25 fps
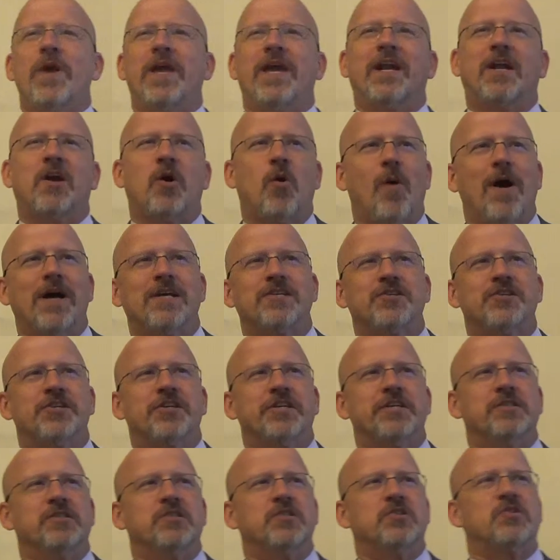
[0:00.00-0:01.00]
get
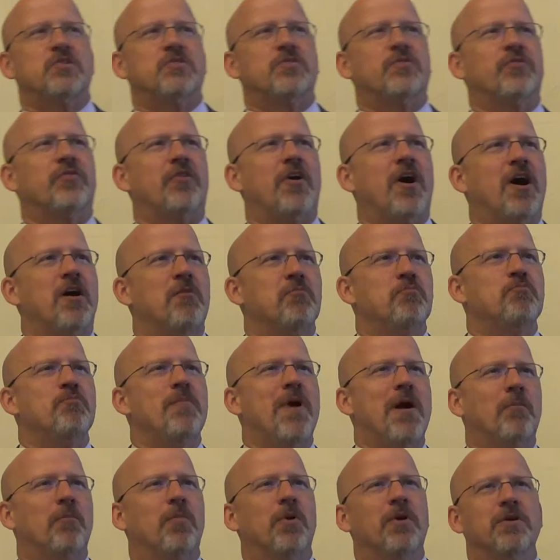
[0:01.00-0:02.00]
questions from
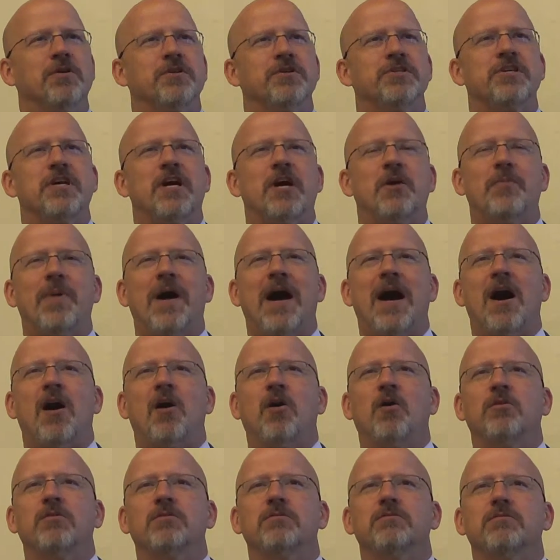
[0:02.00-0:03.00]
members
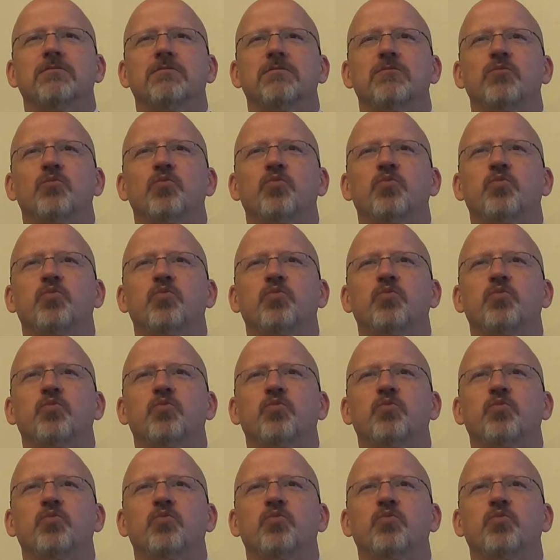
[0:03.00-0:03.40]
about